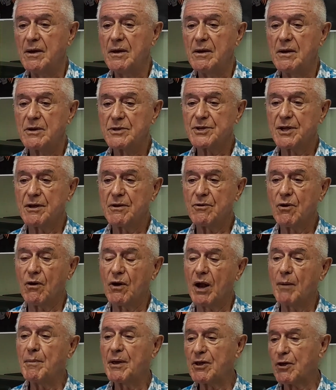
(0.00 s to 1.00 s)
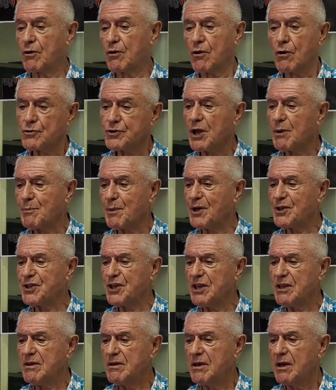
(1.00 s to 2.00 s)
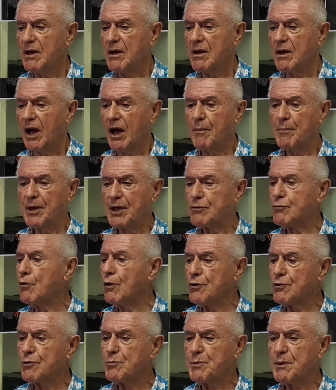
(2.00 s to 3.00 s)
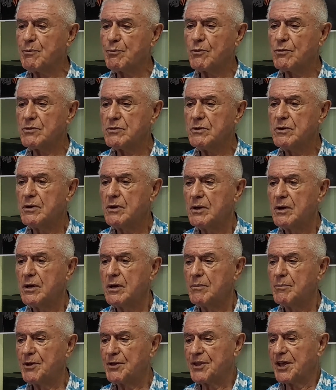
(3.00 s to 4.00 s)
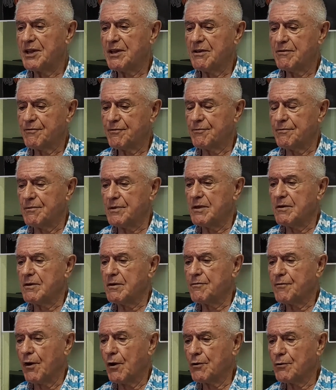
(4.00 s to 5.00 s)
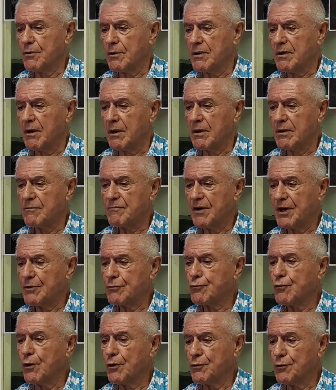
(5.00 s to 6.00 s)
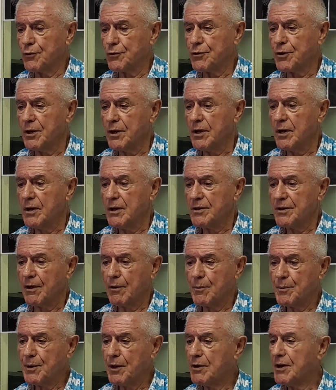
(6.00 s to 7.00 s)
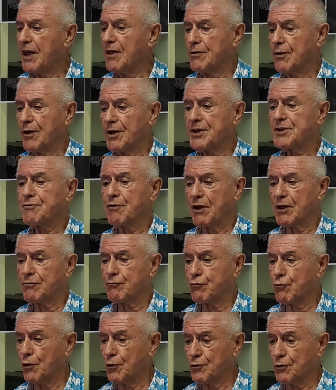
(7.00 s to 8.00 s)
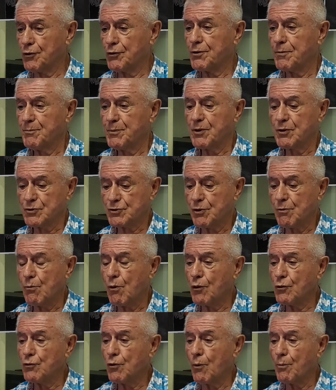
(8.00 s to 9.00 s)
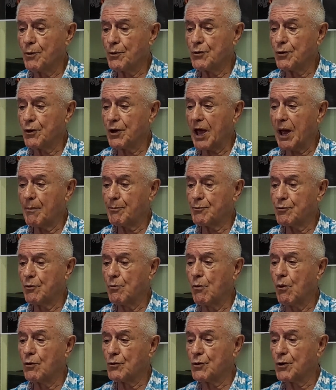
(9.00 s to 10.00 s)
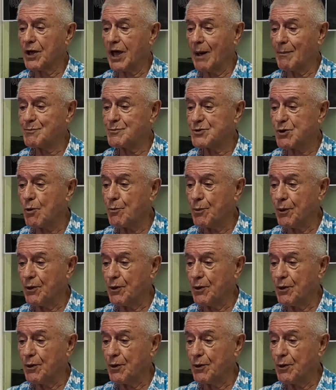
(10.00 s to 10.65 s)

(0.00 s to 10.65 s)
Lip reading: I said, no, I'll make a cocktail party. I'll make 200 people. And then if I invite 200, there will be another extra 200 because the more you open the gap, the more the gap's open.